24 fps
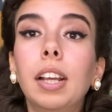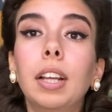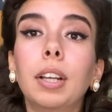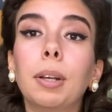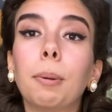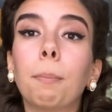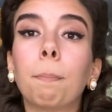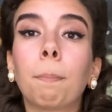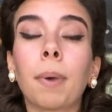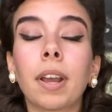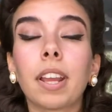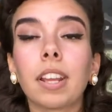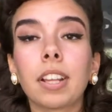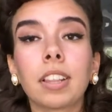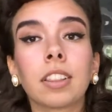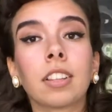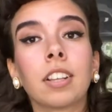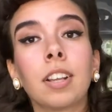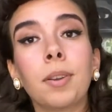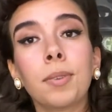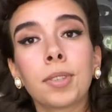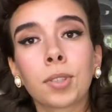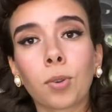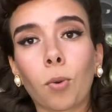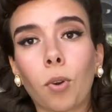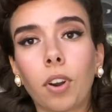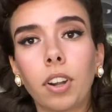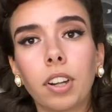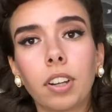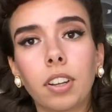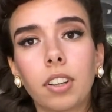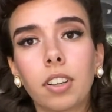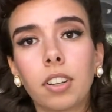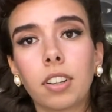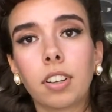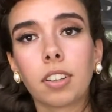but it was torn.
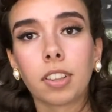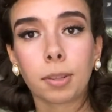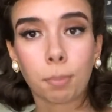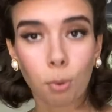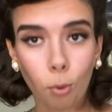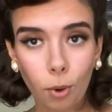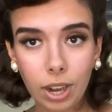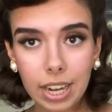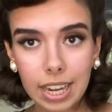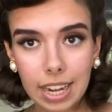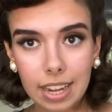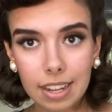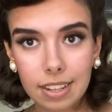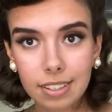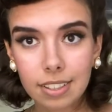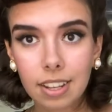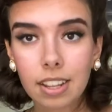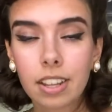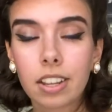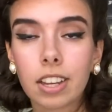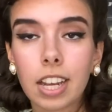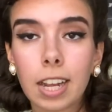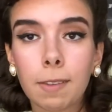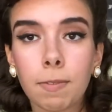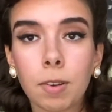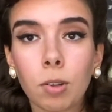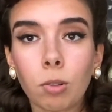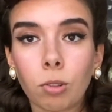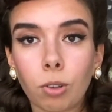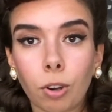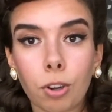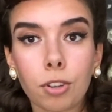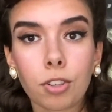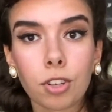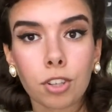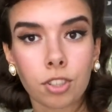The point is, if you
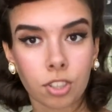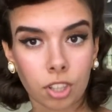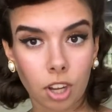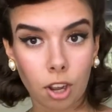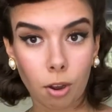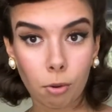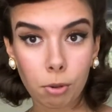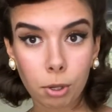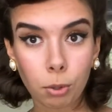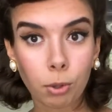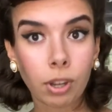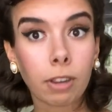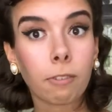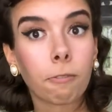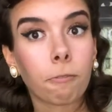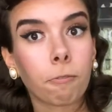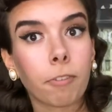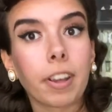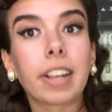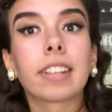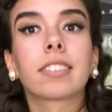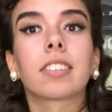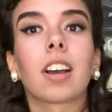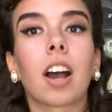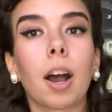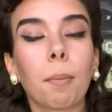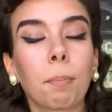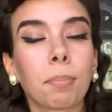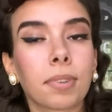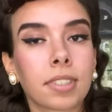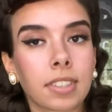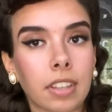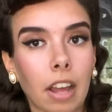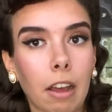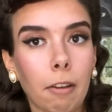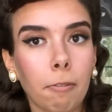learn to sew, you can fix up
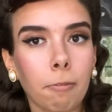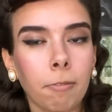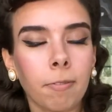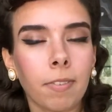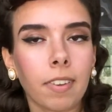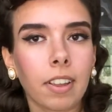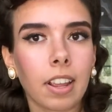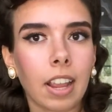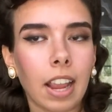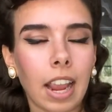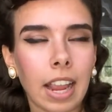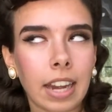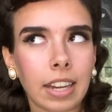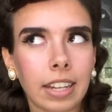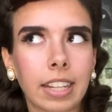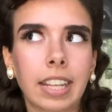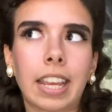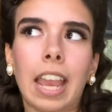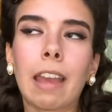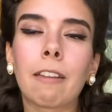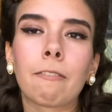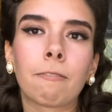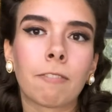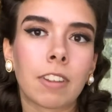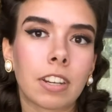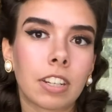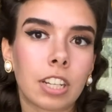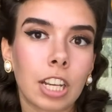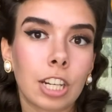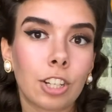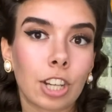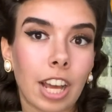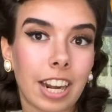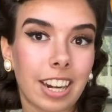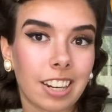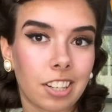stuff and get vintage
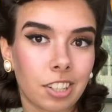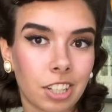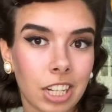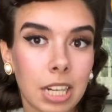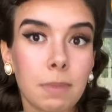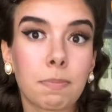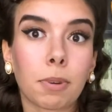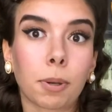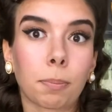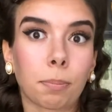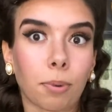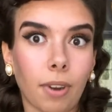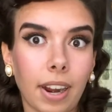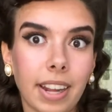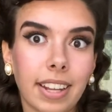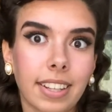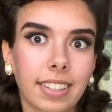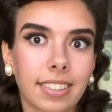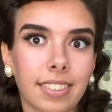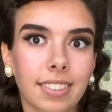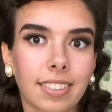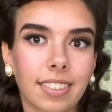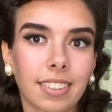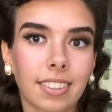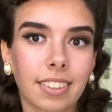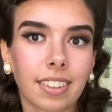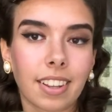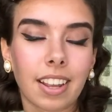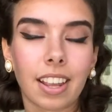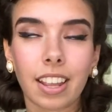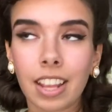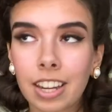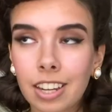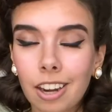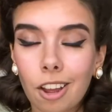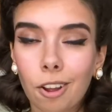at a cheaper price.
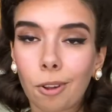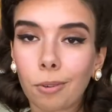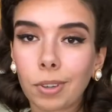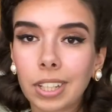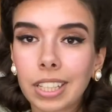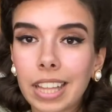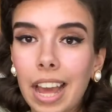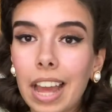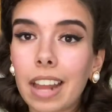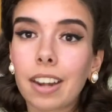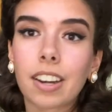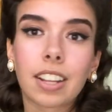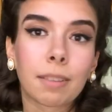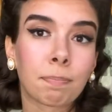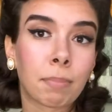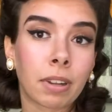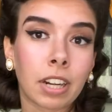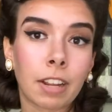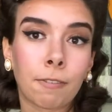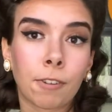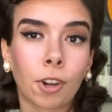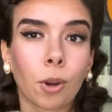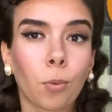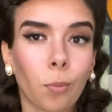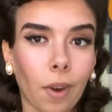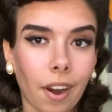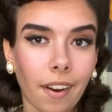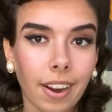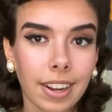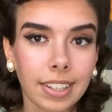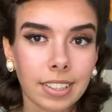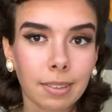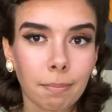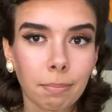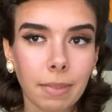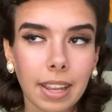And not only that, but if you're wearing
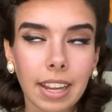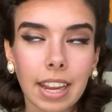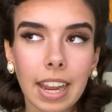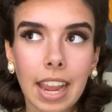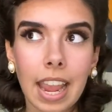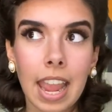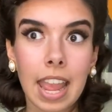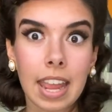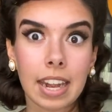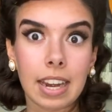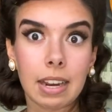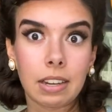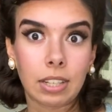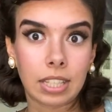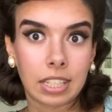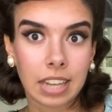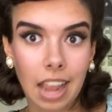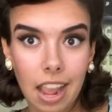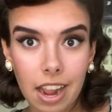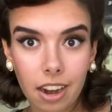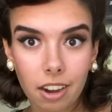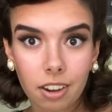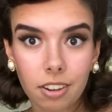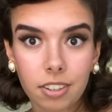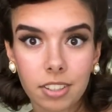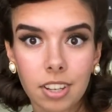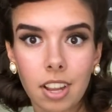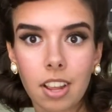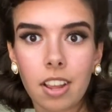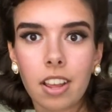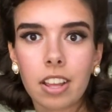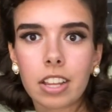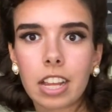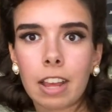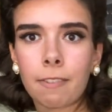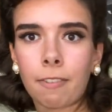something and it tears,
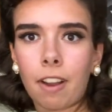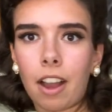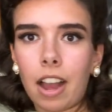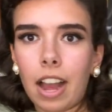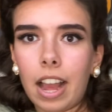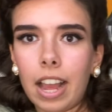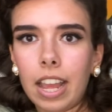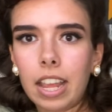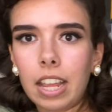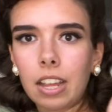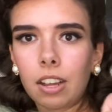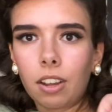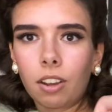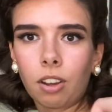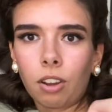if I